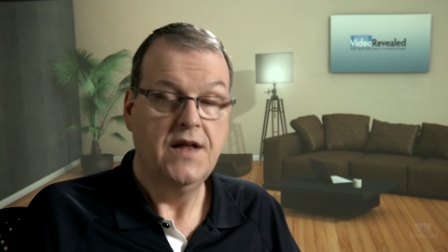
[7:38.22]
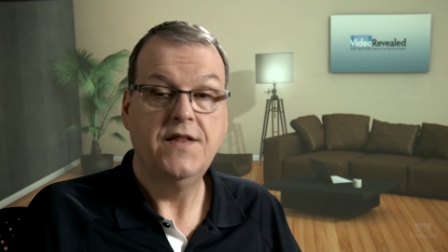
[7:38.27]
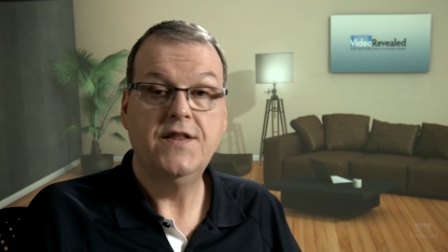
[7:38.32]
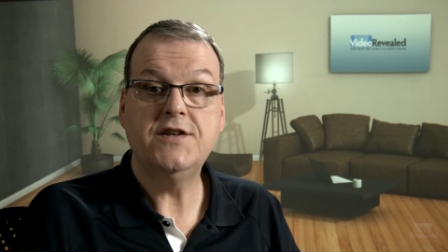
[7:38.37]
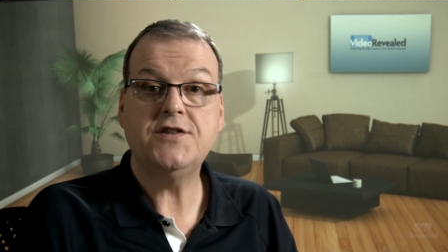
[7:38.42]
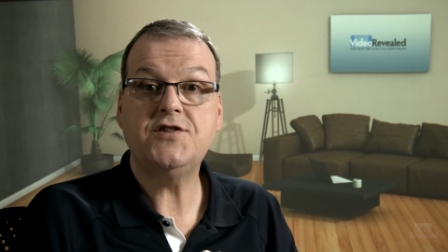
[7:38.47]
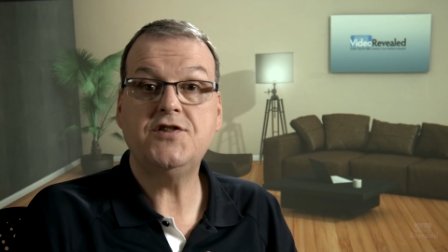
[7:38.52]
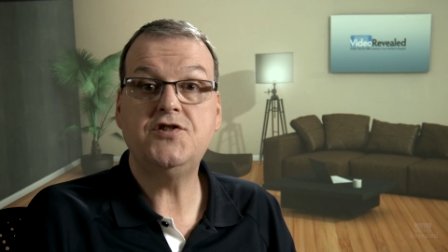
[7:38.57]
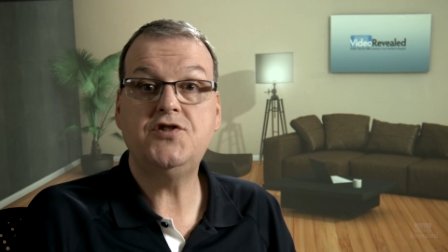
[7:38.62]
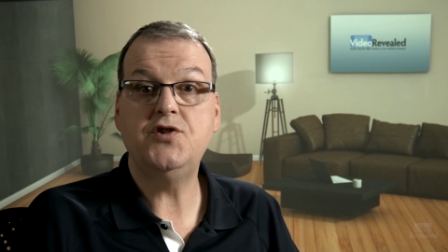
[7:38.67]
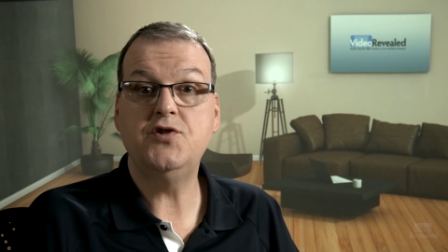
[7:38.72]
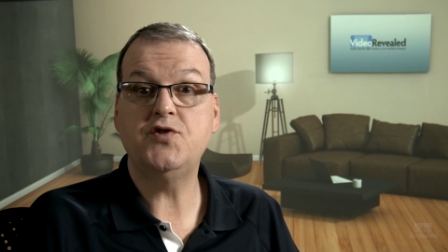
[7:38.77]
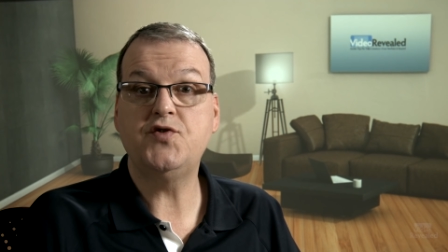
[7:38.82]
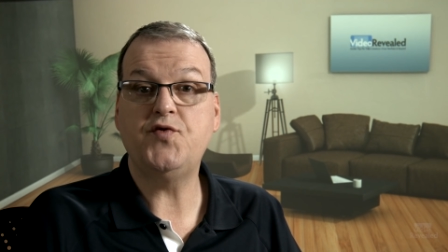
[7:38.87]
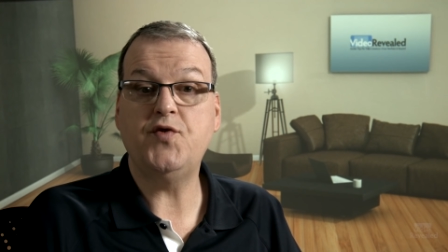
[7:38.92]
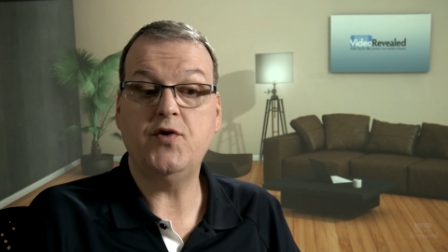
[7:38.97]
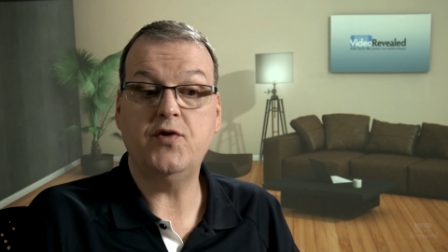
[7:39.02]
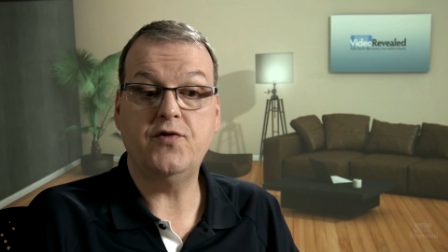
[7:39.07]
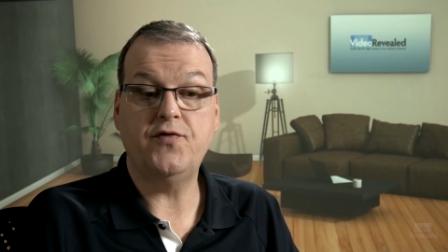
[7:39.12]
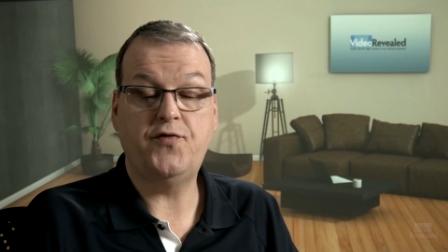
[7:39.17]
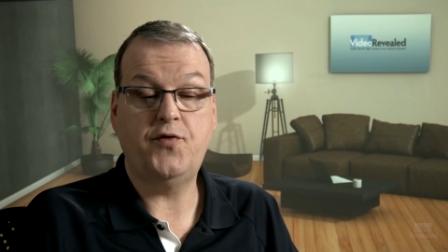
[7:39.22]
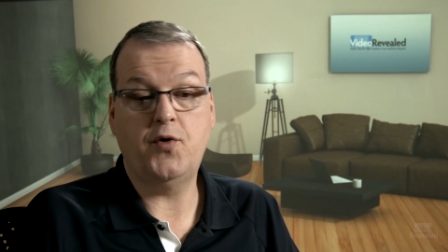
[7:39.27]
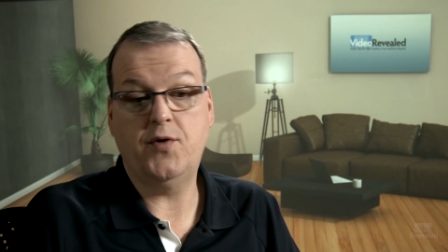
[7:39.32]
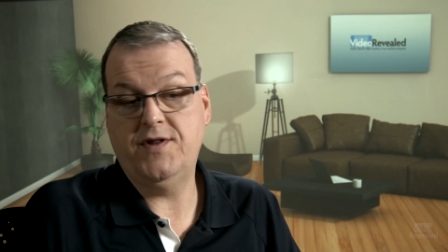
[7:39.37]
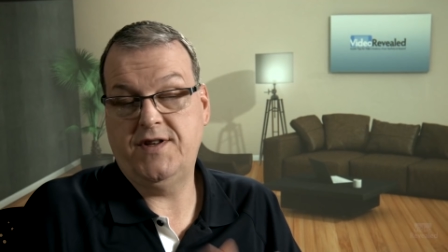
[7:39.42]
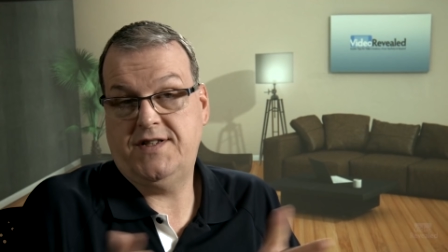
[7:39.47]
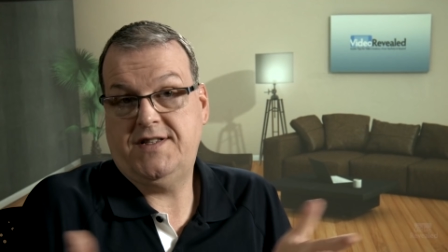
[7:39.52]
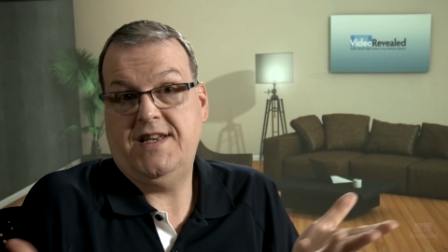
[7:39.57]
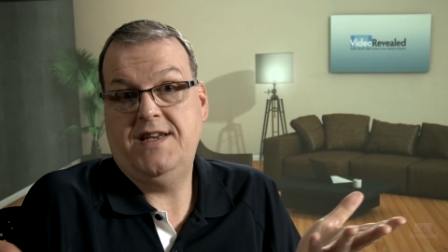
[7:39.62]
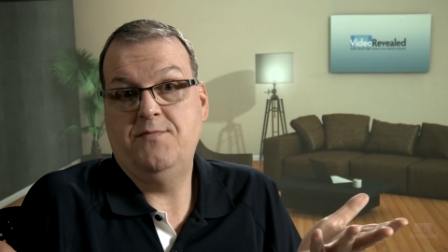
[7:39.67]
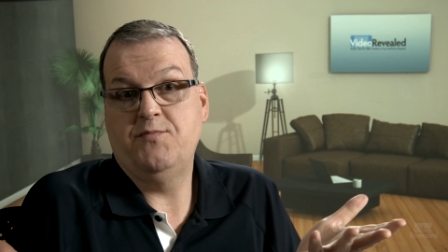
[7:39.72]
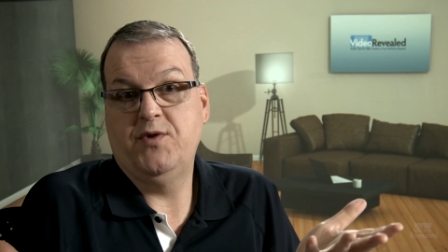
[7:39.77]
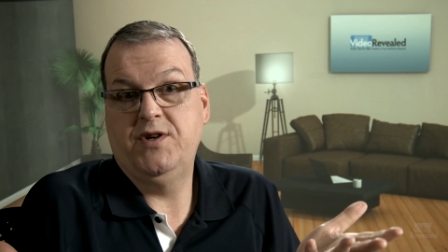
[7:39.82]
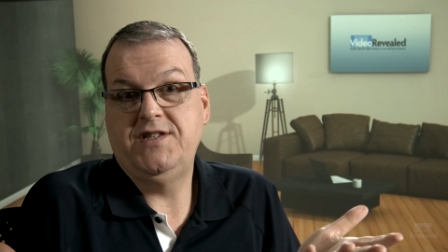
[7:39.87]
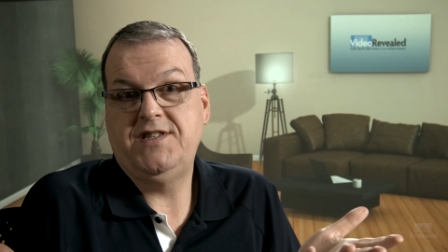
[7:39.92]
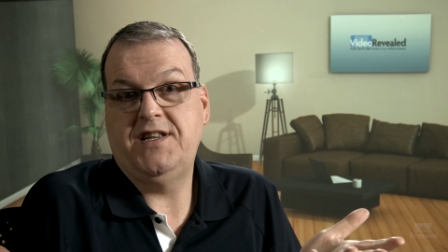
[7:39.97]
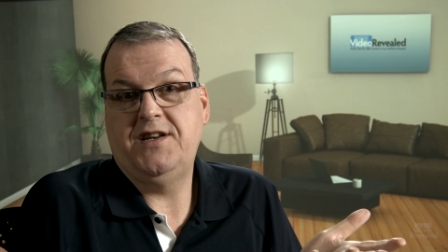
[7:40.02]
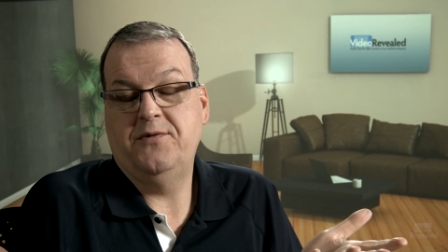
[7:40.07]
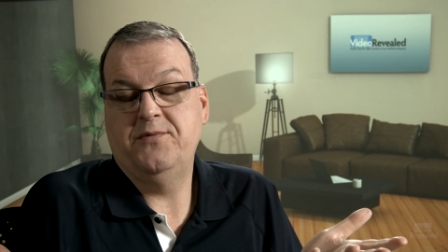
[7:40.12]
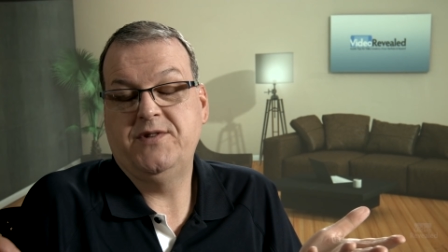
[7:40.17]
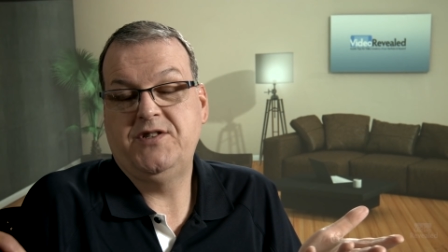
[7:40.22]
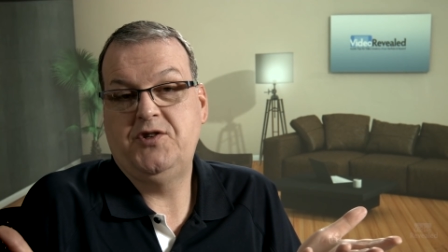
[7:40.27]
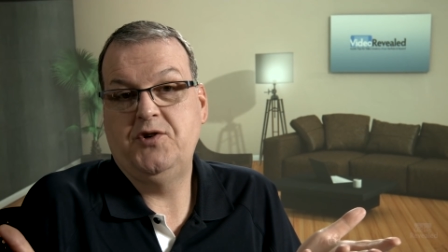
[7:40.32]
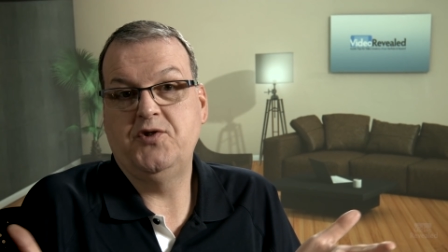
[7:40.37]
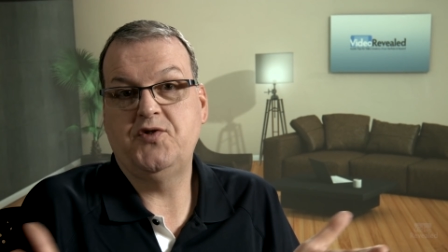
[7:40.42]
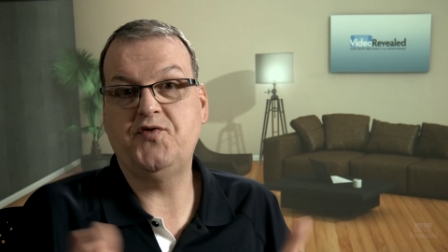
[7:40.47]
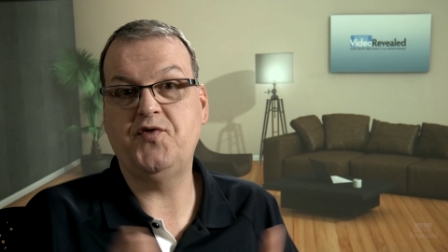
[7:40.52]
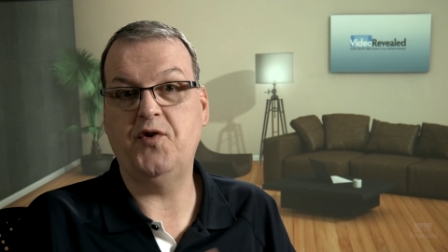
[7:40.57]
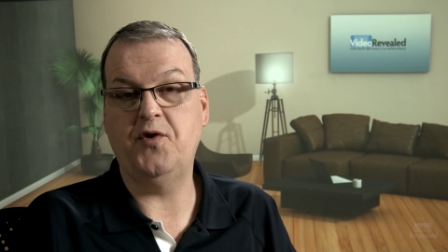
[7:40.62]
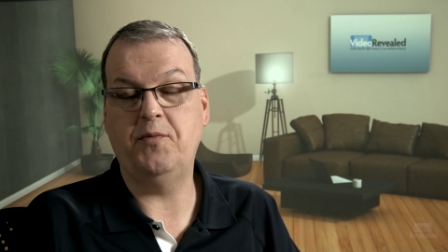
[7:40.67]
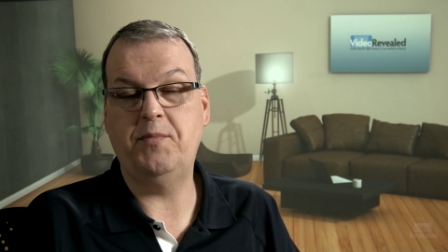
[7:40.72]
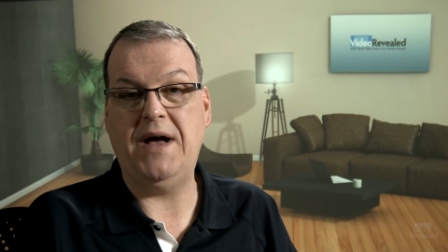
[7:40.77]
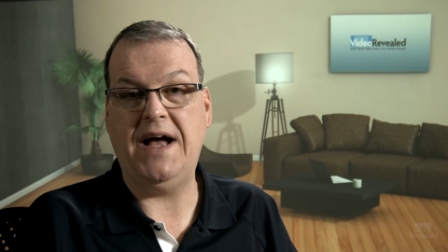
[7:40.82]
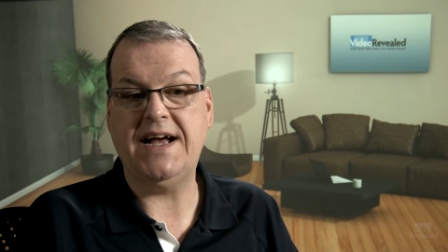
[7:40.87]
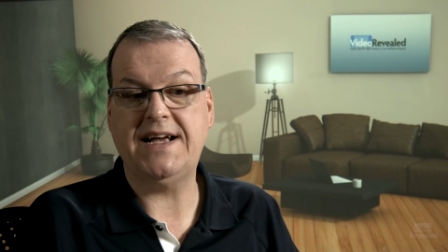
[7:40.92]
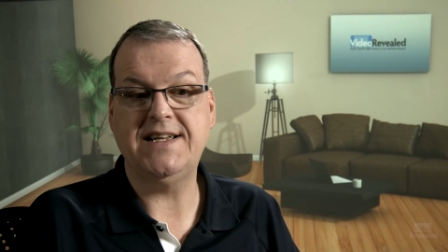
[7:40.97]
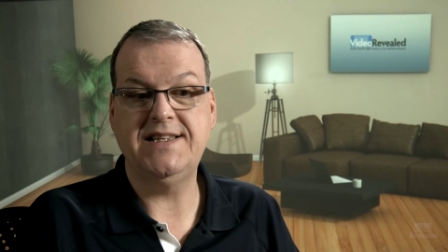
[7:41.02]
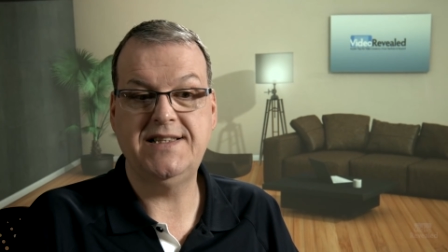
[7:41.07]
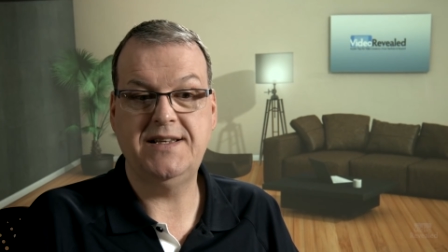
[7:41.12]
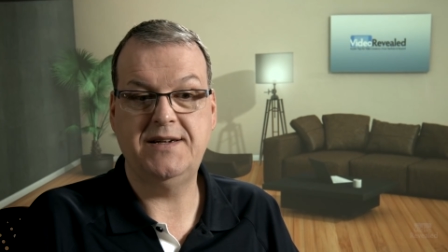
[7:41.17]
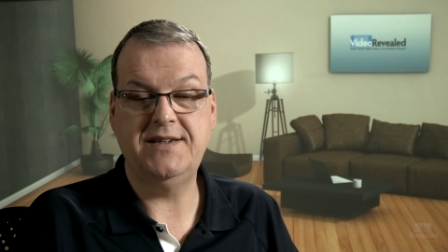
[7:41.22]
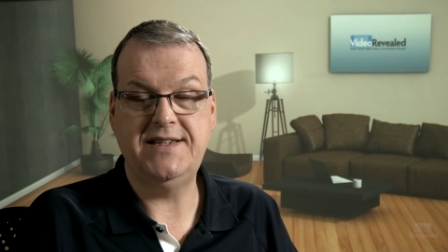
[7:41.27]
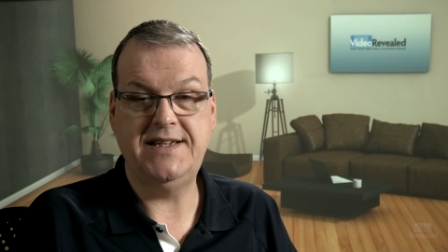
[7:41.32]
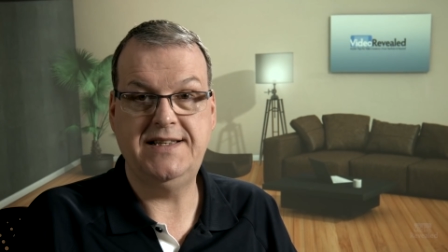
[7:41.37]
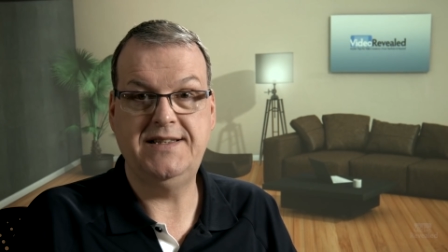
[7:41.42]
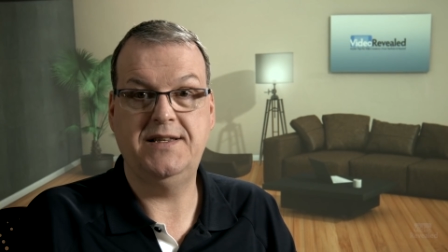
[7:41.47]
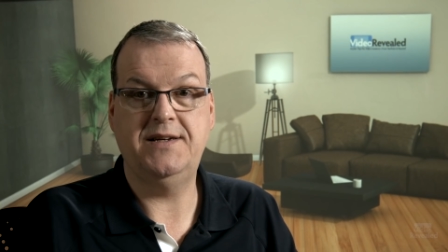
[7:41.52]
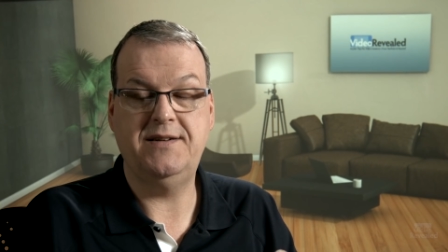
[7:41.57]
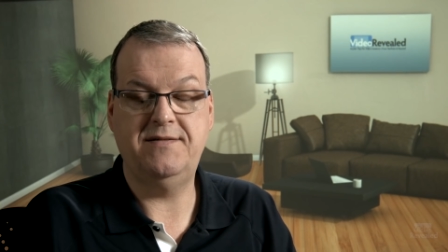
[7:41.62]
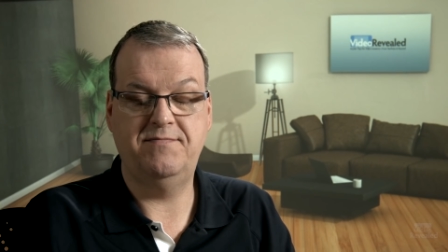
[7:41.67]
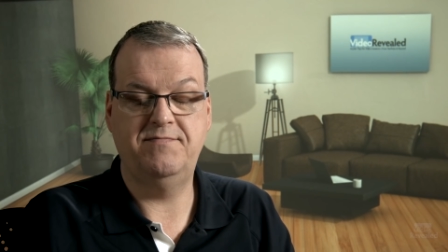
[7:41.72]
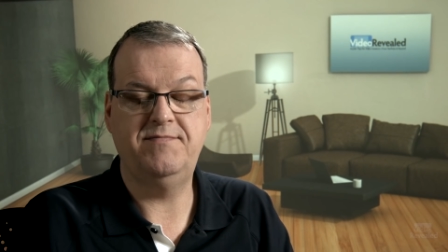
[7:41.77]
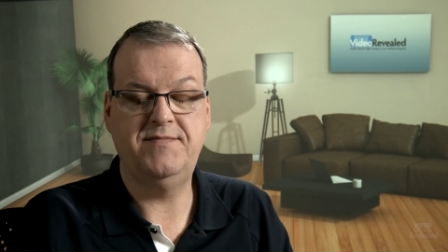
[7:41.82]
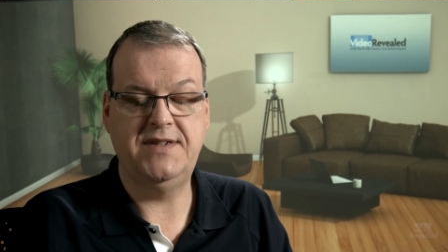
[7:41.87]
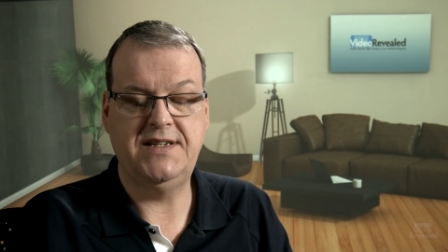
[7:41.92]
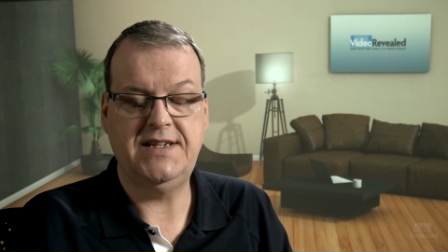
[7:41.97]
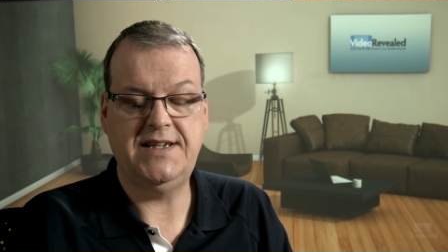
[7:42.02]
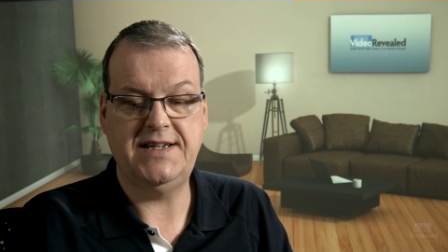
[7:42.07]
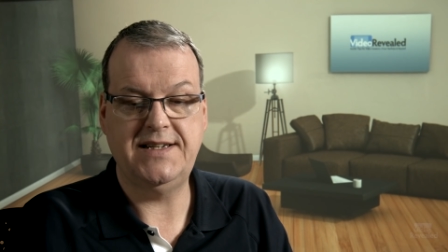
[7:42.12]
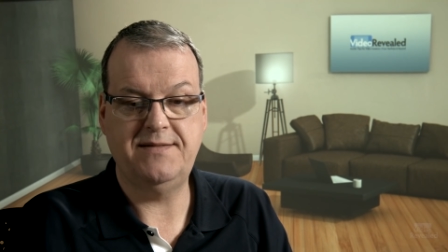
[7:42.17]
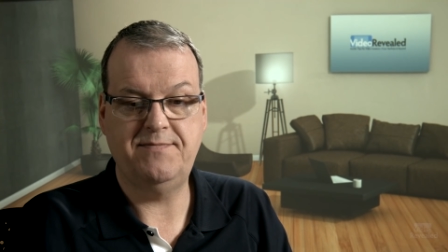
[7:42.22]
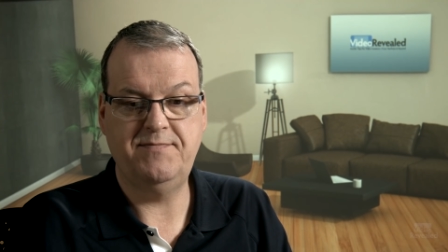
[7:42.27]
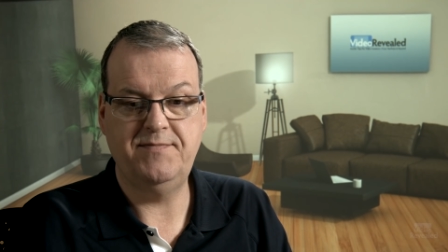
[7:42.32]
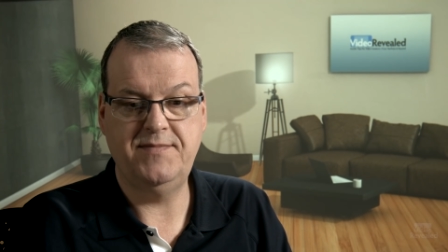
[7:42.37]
This is useful for the same reason it was useful back in the in the uh,